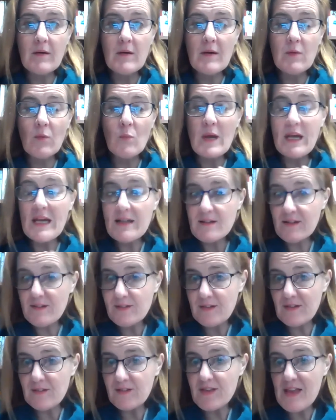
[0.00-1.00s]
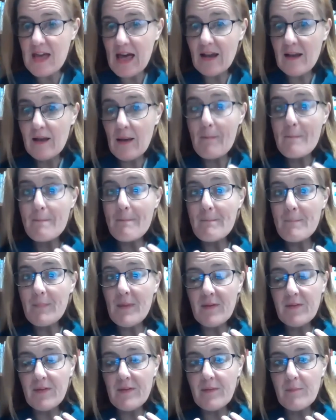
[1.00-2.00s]
weaknesses that
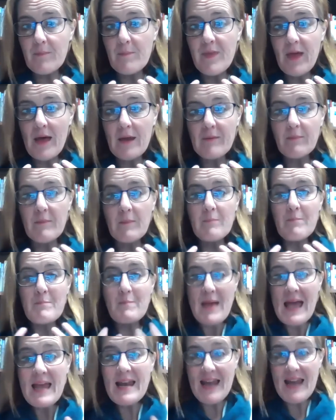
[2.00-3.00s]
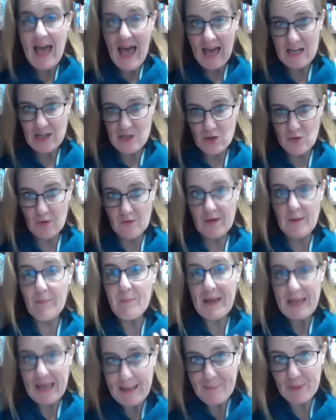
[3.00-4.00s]
men act on, that
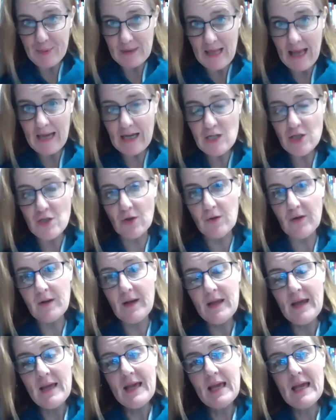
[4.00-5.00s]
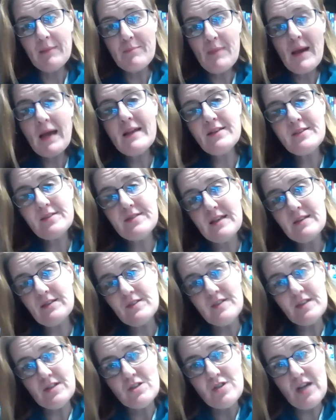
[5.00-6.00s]
people act on, it made sense
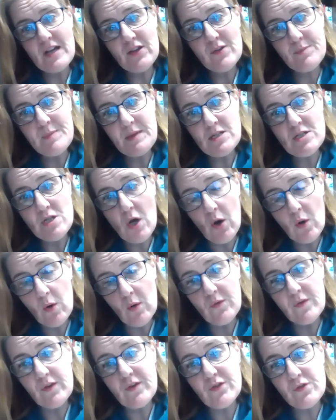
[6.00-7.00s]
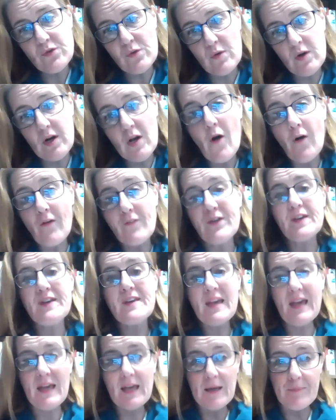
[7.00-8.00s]
that Shakespeare told the story of a
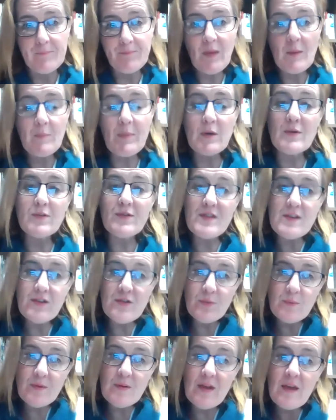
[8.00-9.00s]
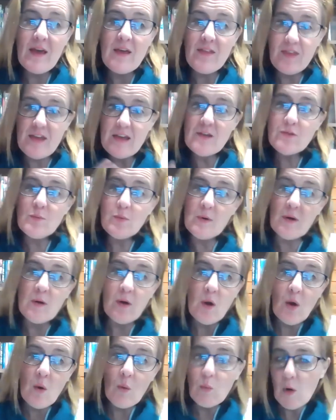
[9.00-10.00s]
king, because these
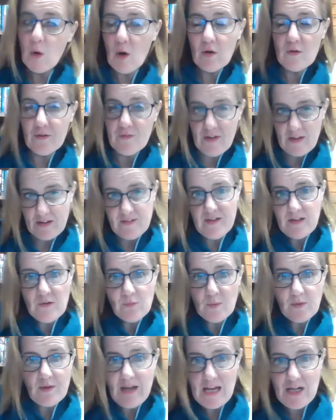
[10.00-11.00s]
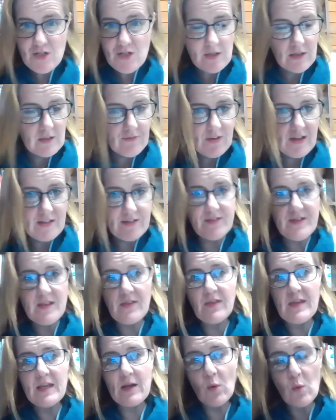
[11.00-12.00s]
were world events, these were national events
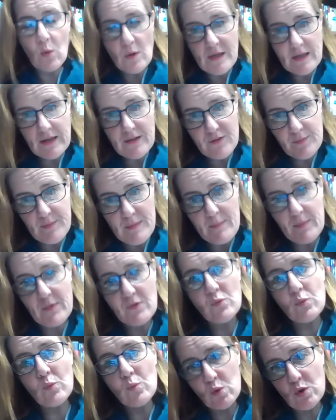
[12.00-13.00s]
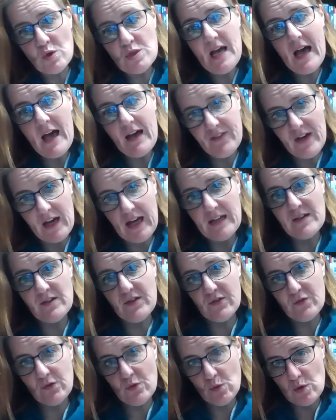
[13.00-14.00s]
that the audience members would have
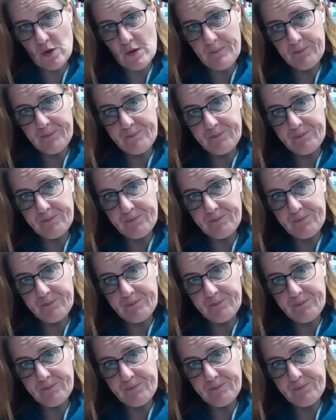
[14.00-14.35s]
understood.